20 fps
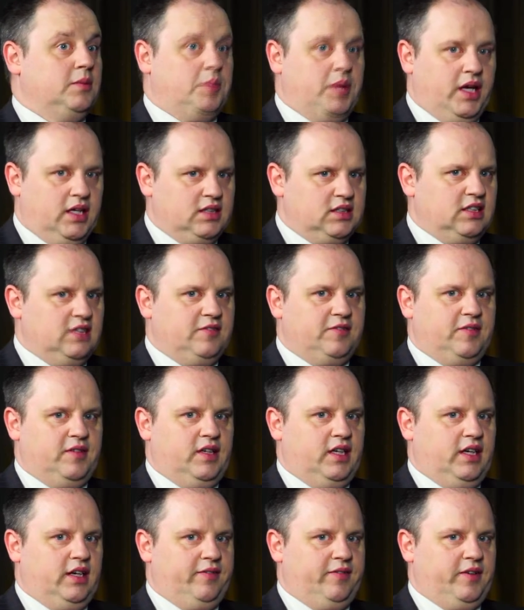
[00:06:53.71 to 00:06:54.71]
depends. If,
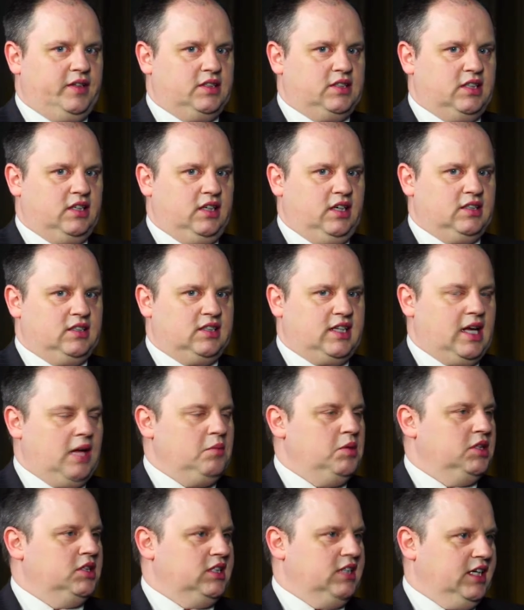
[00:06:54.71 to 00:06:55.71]
if it's an
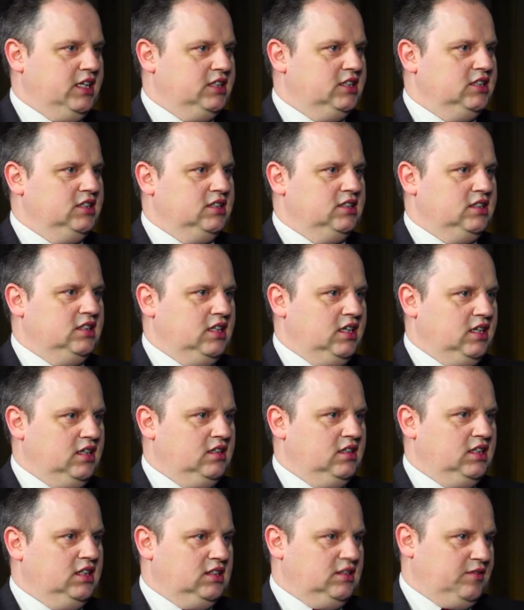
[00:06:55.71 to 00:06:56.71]
established agent,
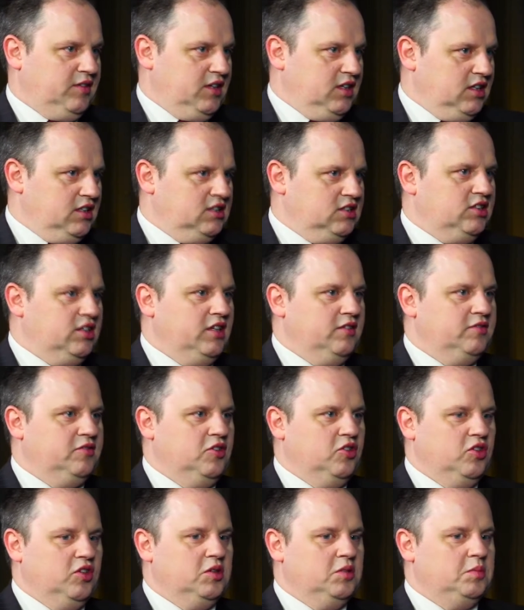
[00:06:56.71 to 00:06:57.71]
uh, it's fairly
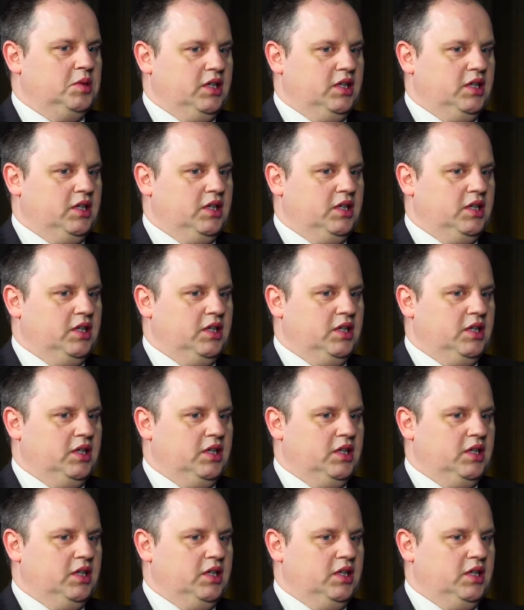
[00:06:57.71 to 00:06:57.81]
straightforward.